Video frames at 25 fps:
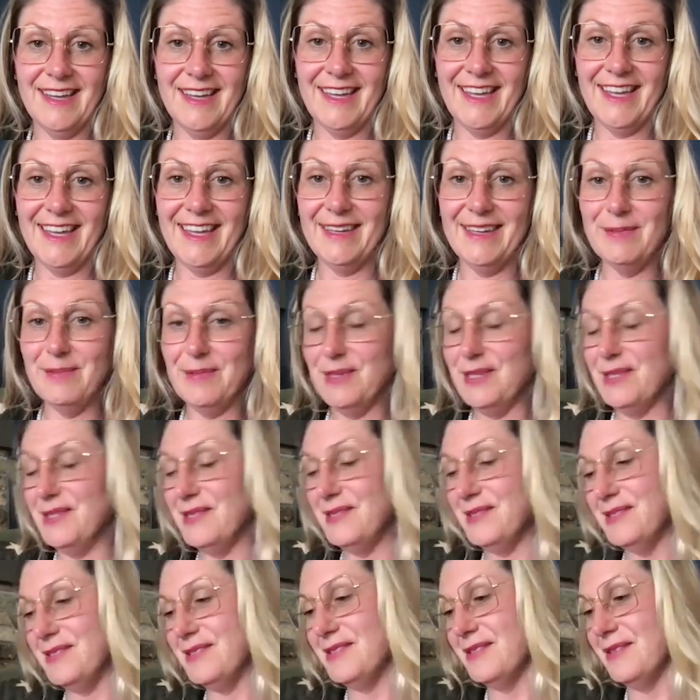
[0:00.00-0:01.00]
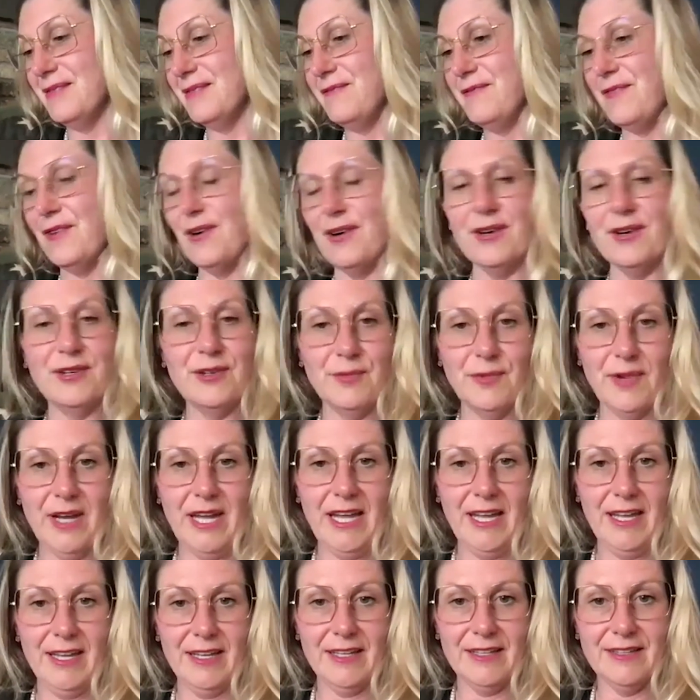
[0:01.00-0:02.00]
It was far and
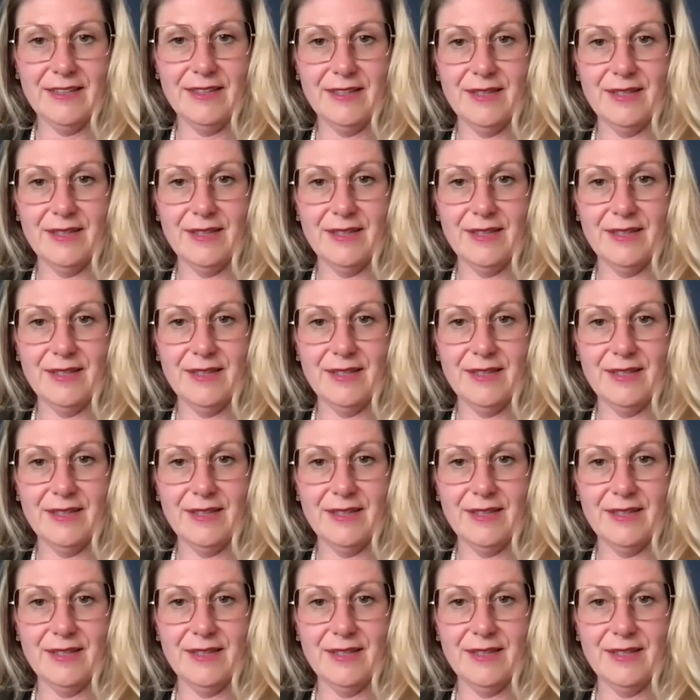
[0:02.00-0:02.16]
away